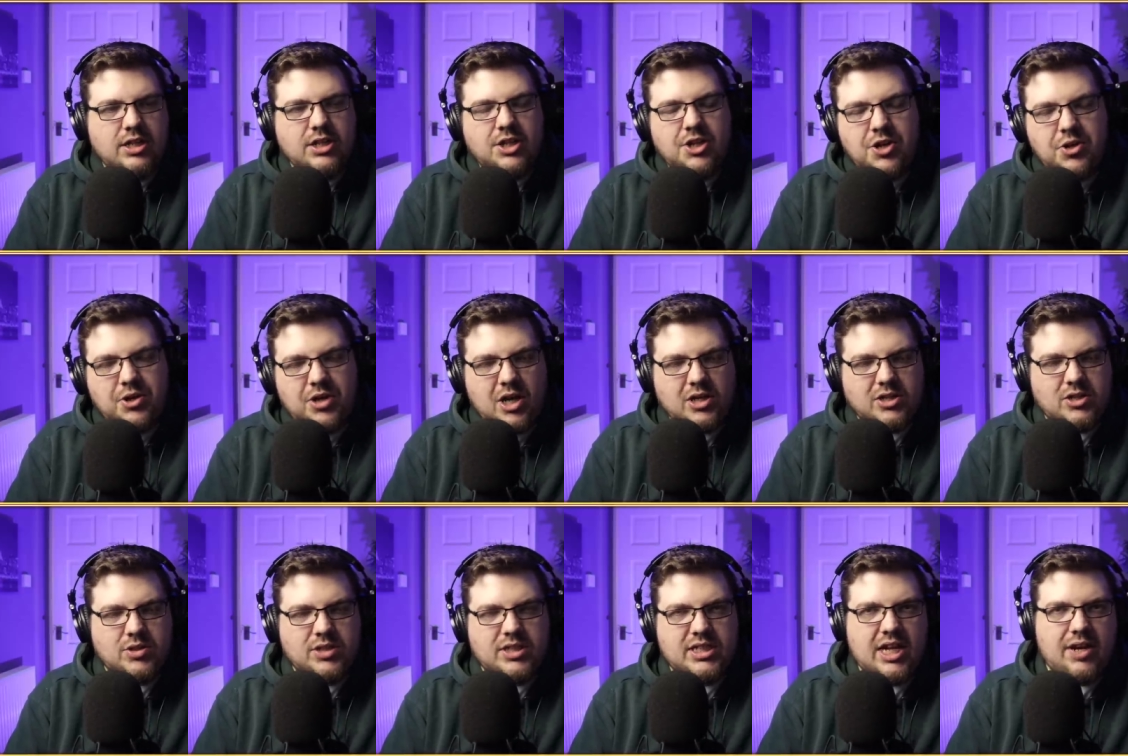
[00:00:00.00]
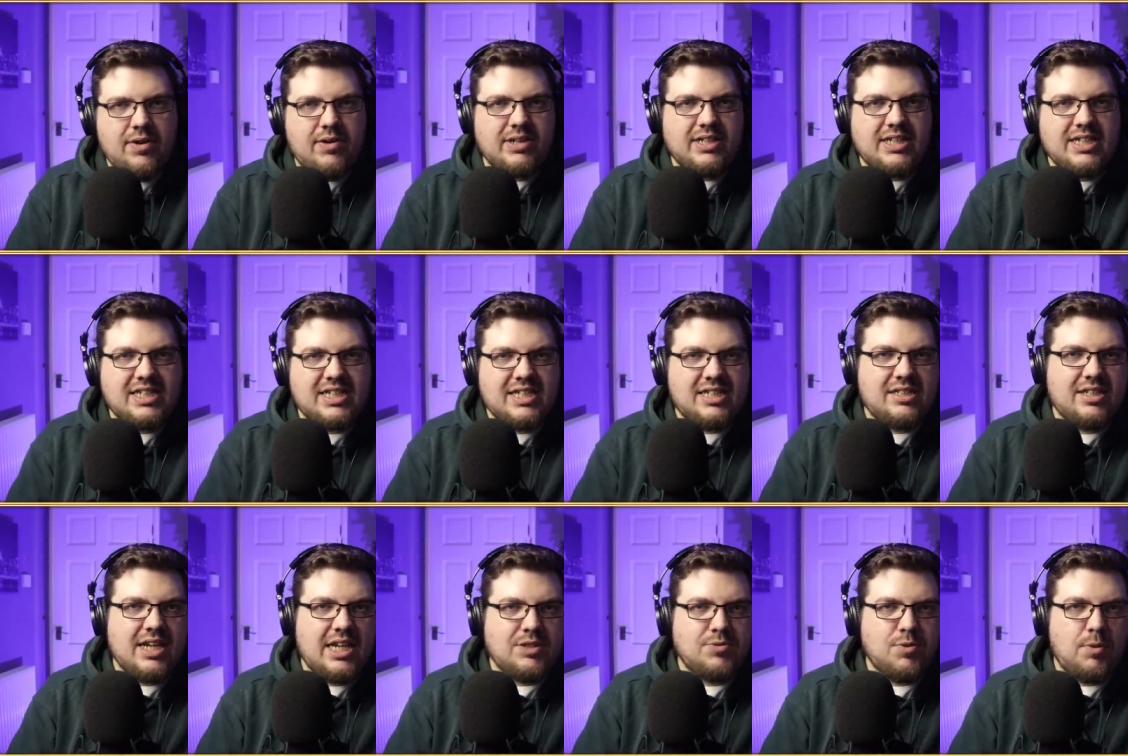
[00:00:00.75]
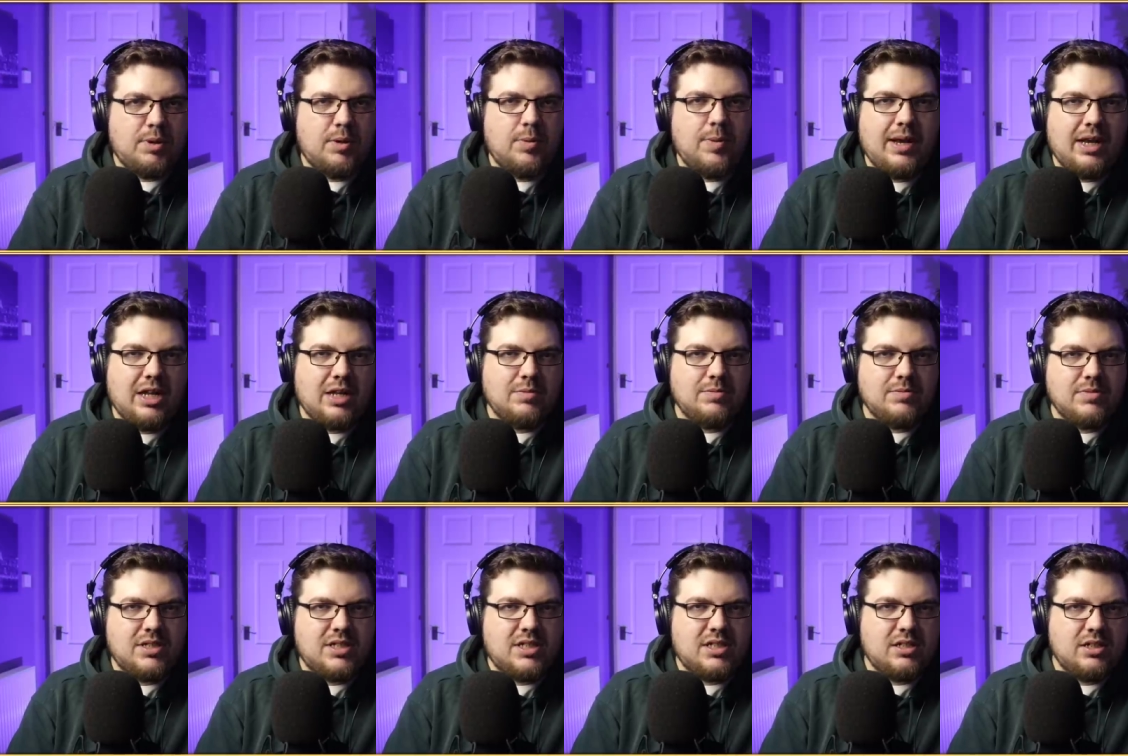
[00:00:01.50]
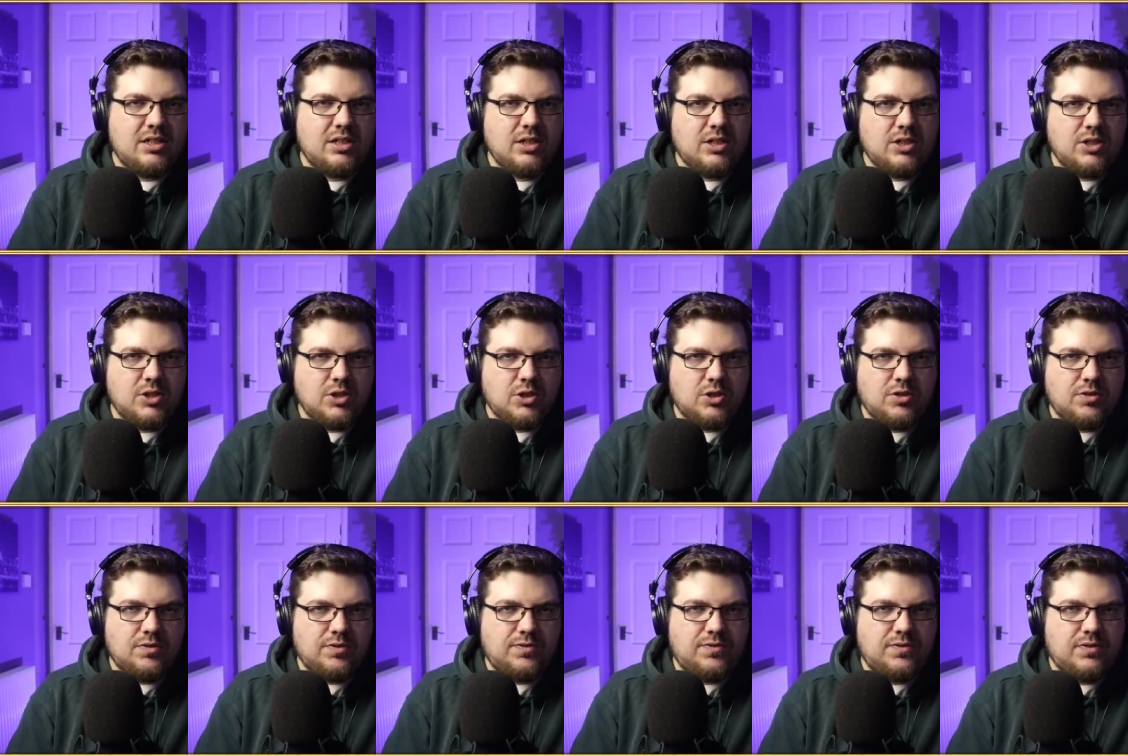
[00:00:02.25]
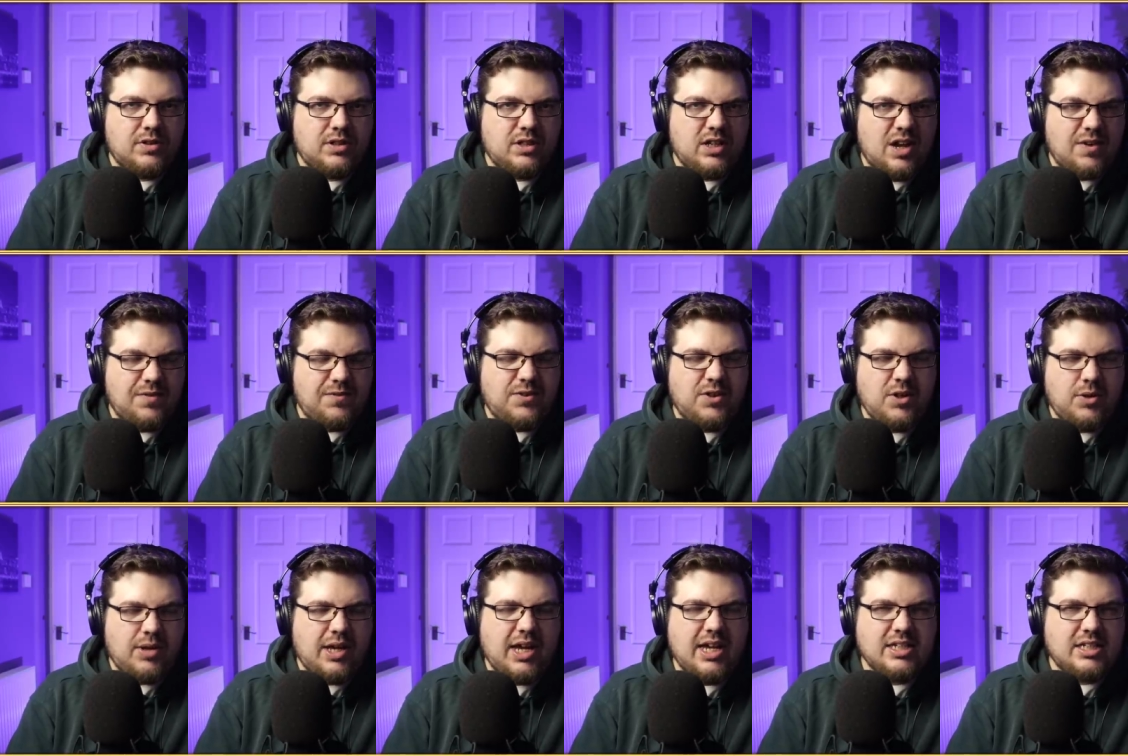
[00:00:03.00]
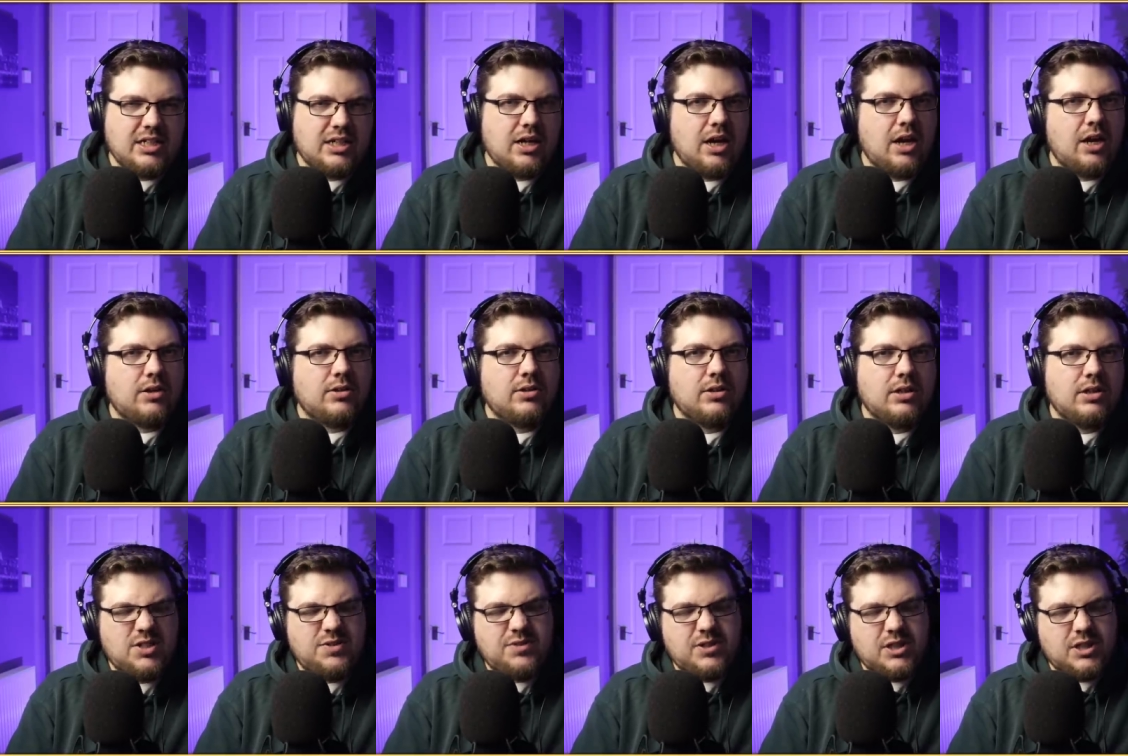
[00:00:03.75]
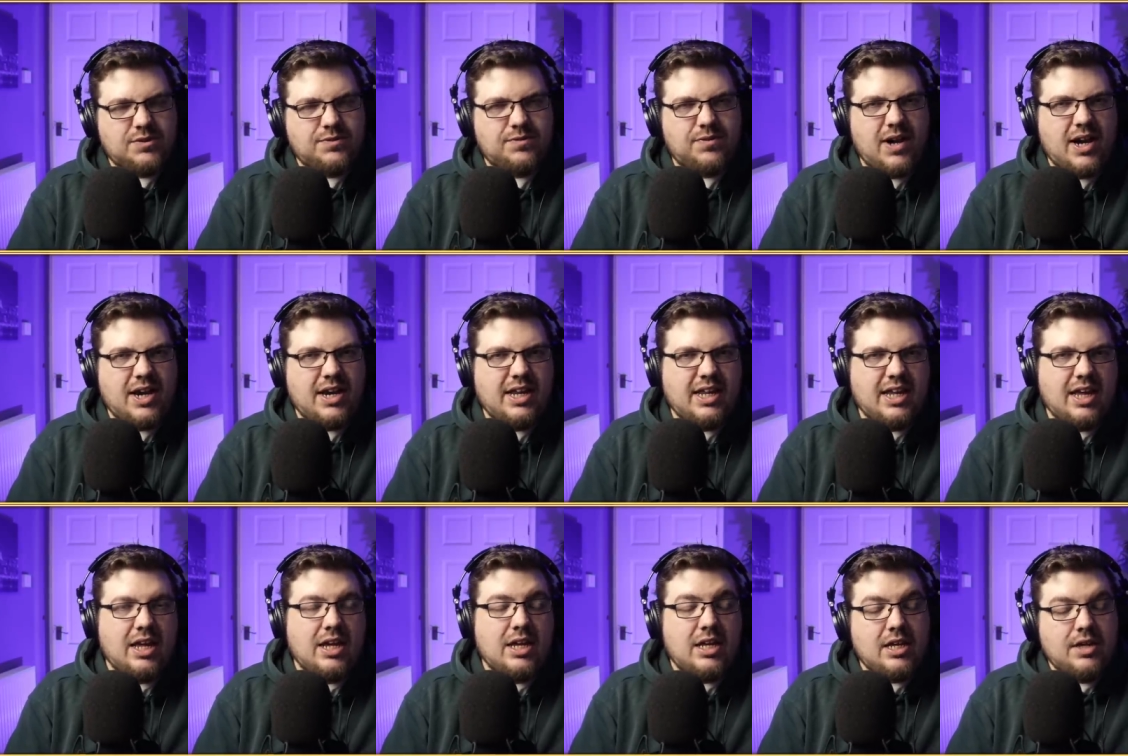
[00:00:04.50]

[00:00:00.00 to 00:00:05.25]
the Newcastle series is, is Robbie Williams sort of a few years ago. Just, just fading.